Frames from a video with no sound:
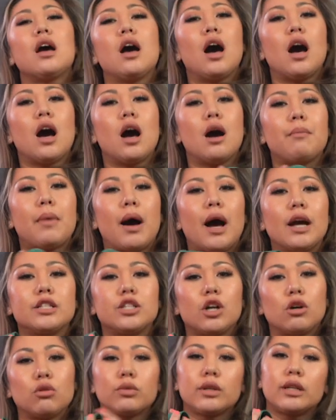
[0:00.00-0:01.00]
I
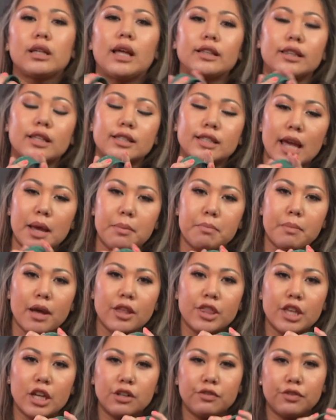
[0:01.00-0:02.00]
don't really like the tape
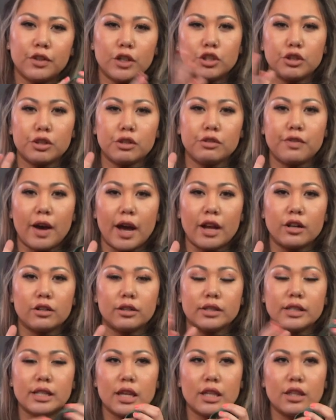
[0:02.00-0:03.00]
method for doing
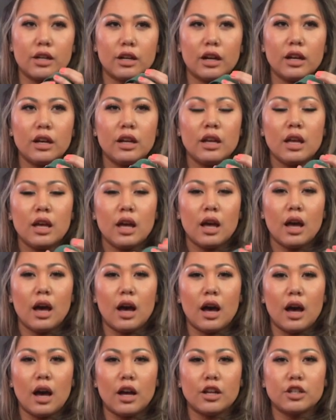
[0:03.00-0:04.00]
vitals either,
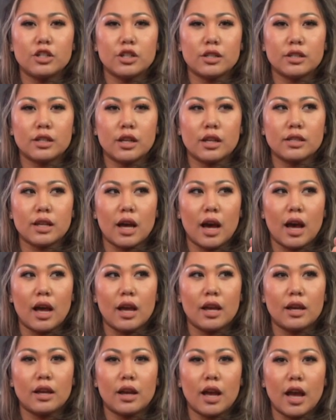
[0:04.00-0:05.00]
just because
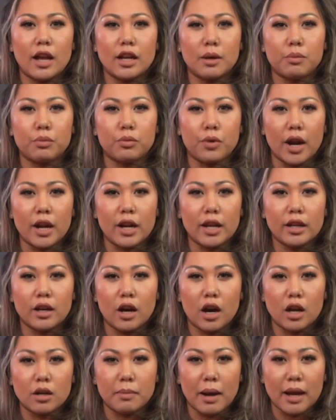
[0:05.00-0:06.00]
I end up writing
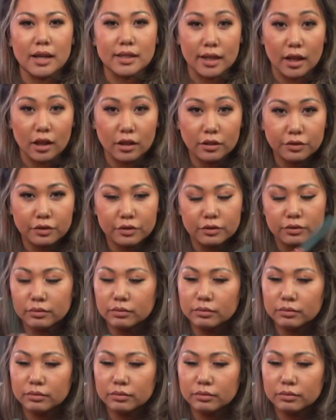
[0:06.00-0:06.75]
on myself.